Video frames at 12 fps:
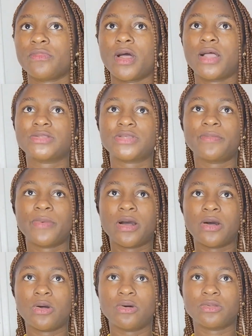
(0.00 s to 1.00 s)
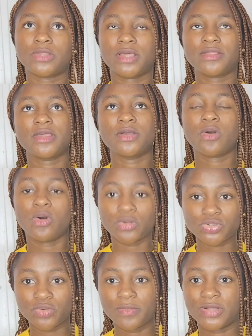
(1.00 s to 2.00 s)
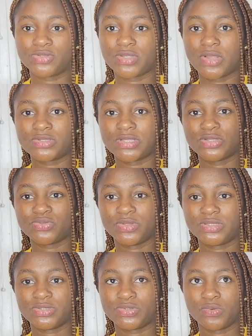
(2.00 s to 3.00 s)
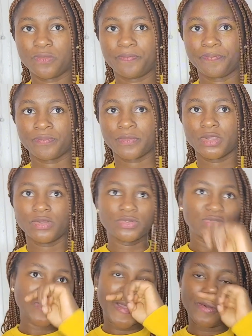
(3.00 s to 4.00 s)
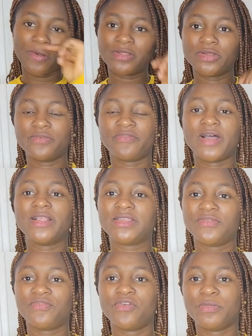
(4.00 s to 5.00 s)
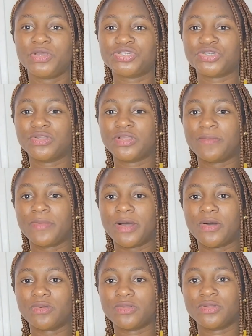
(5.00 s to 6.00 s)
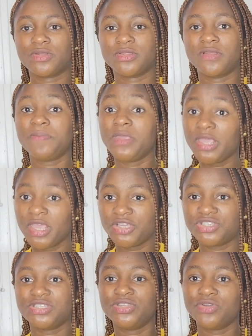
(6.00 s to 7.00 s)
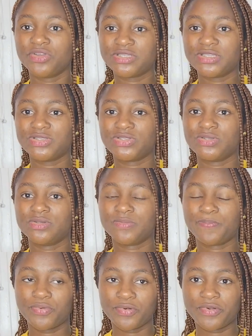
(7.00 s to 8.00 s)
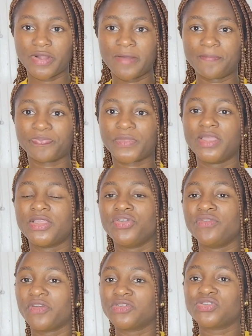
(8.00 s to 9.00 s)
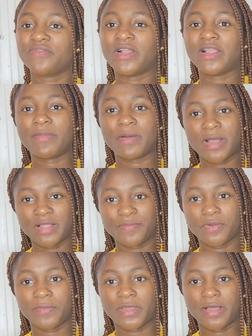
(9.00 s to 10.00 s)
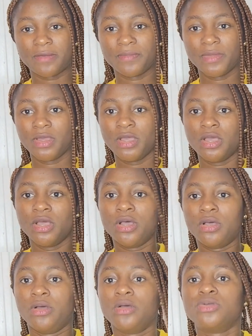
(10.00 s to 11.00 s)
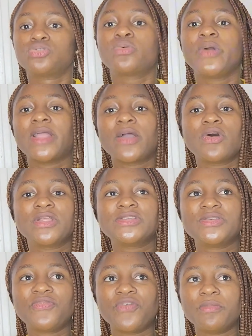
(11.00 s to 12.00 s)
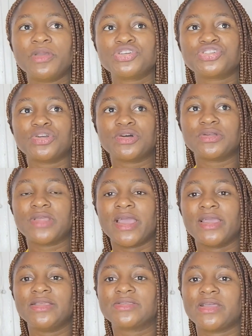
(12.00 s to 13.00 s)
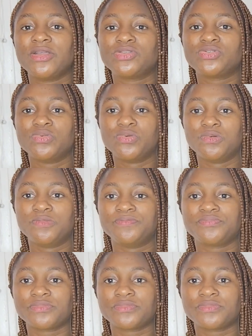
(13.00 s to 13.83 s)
at about, I think, October 2022. So I got a valid information about the PhD nursing program in the University of Alabama at Birmingham. So when I got this information, I decided to